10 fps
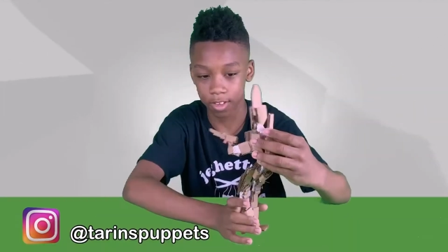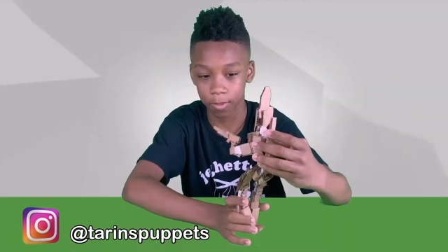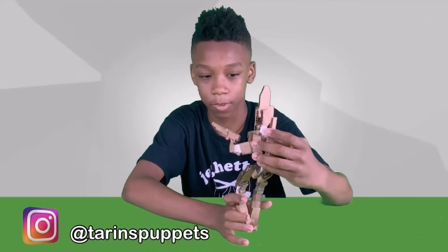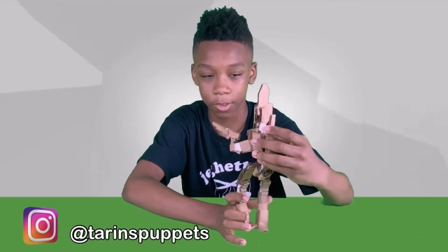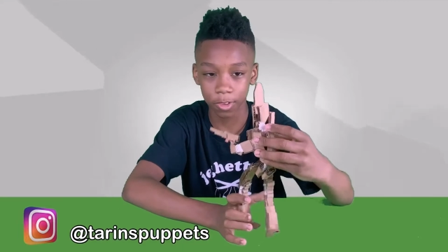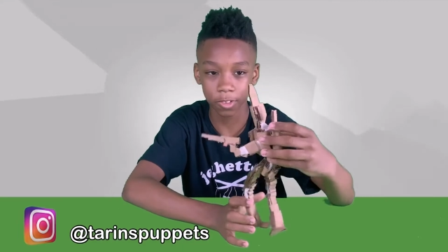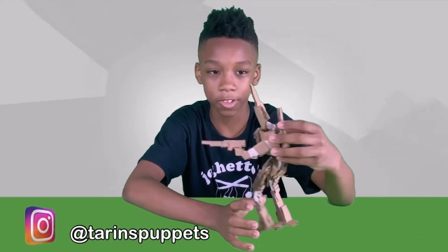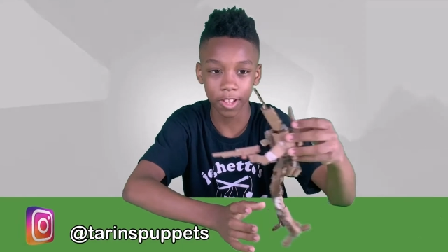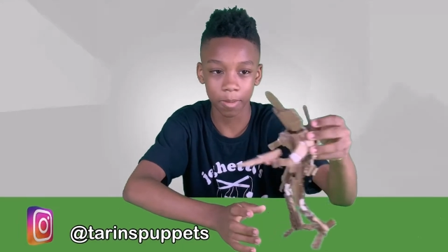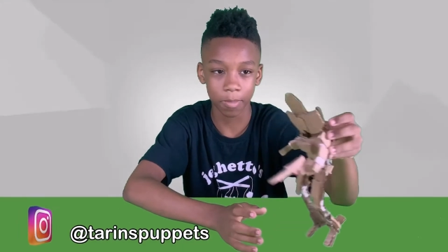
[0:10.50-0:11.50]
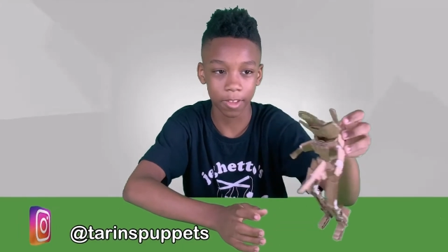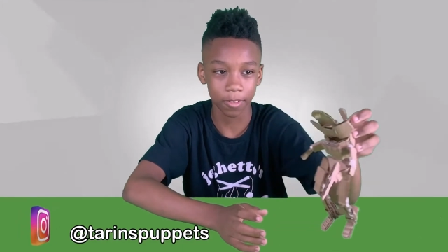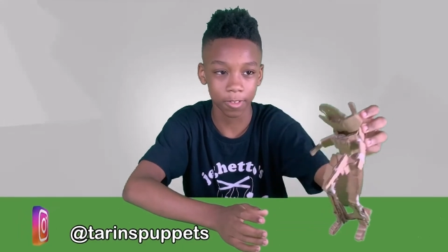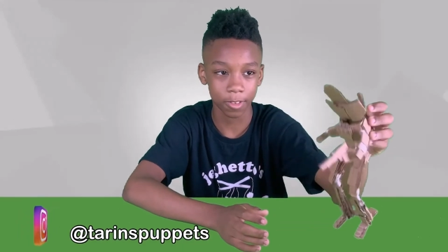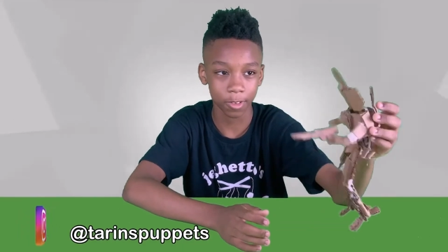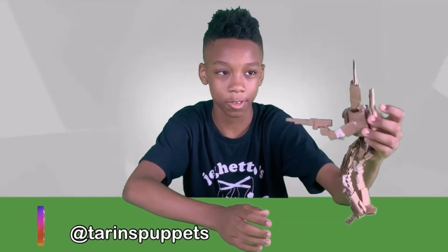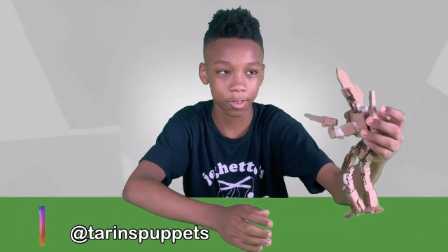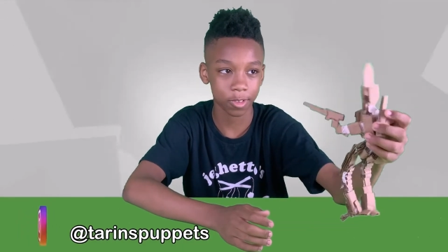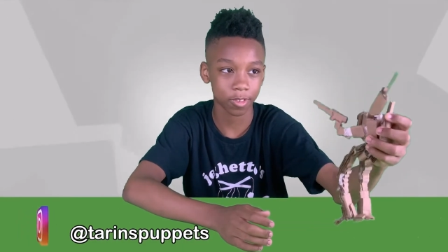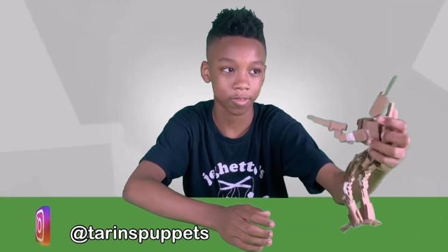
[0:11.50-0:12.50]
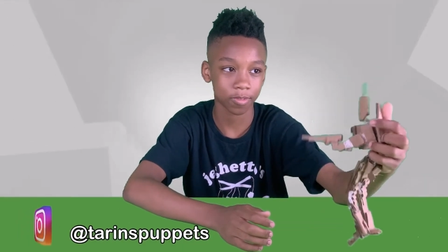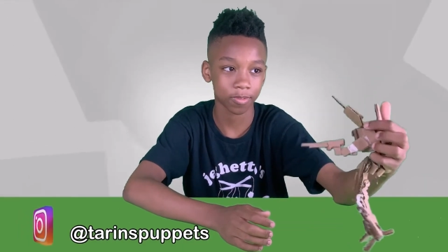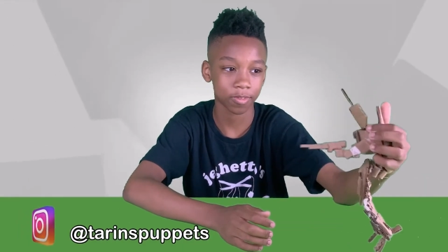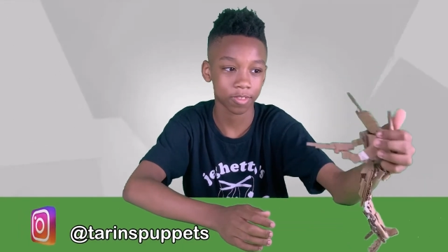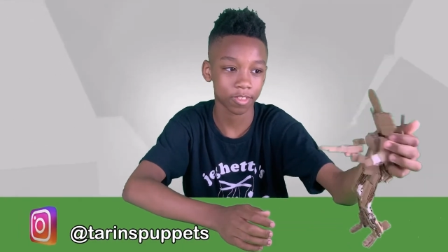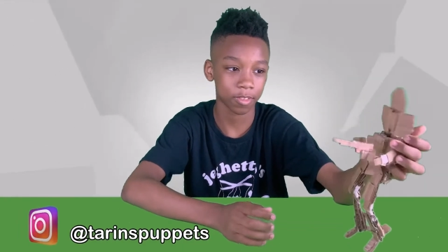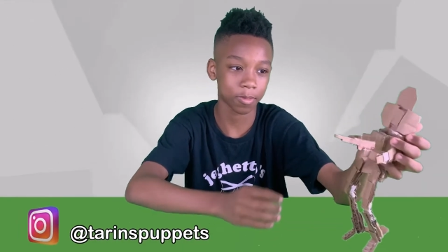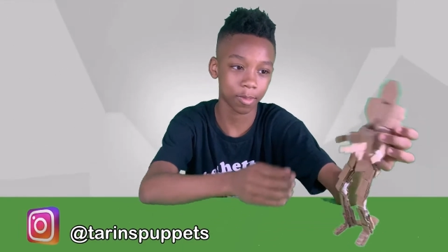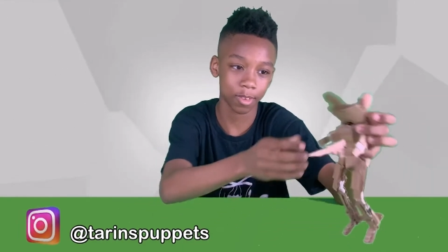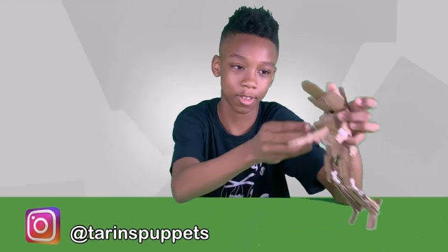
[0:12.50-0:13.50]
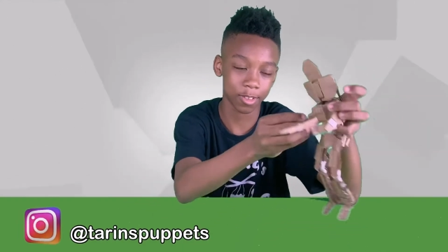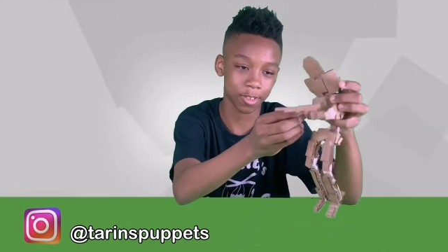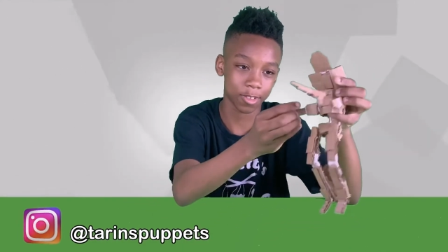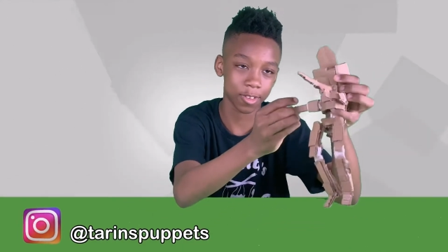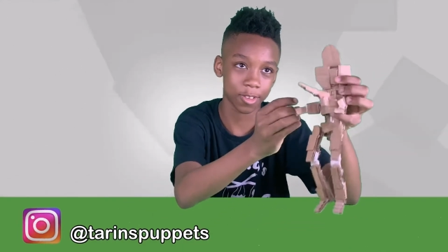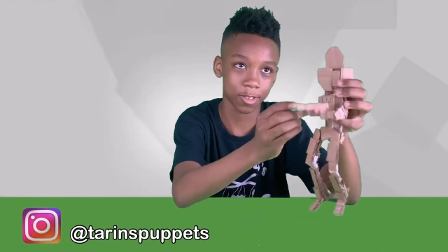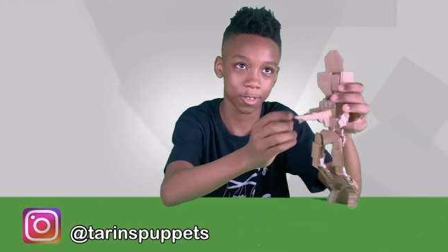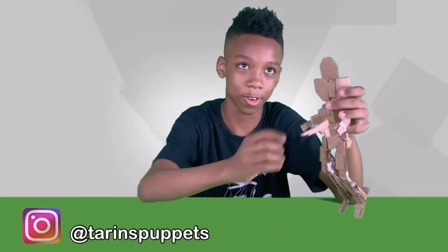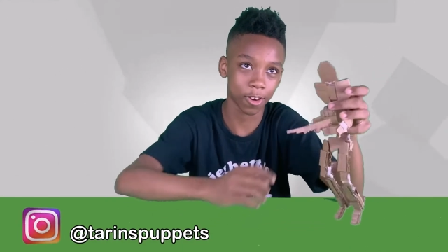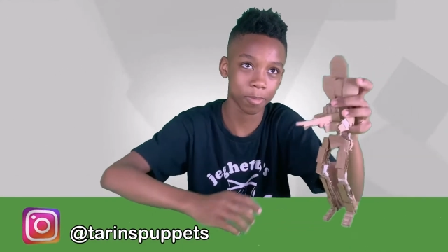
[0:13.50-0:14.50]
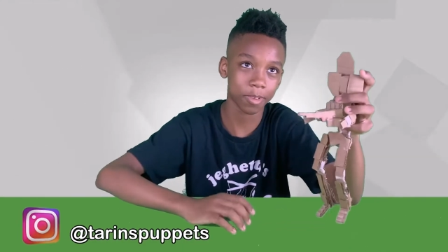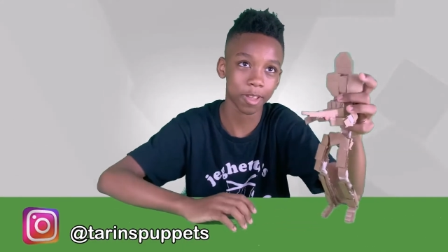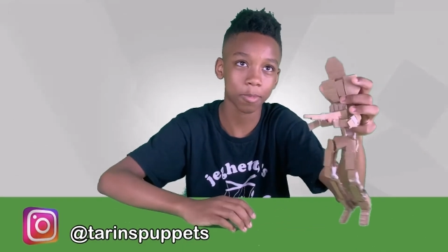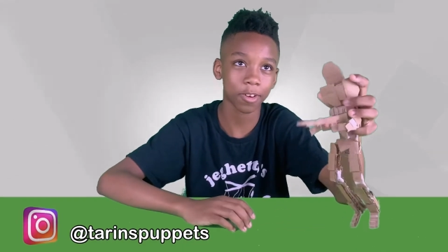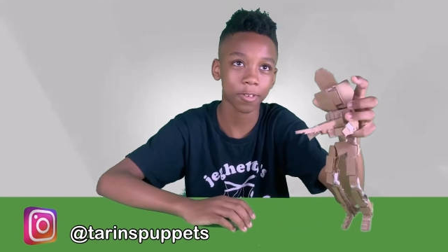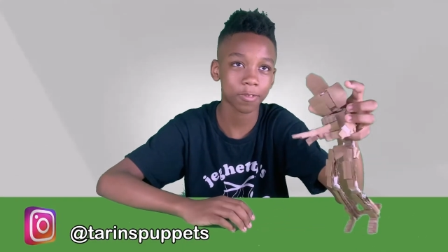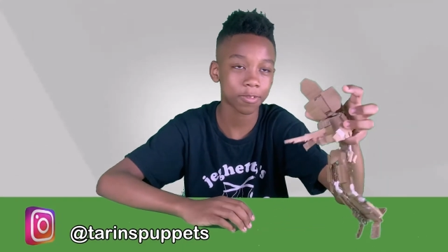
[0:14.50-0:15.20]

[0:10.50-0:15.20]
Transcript: Recently I made this, as you can see, this arm came off.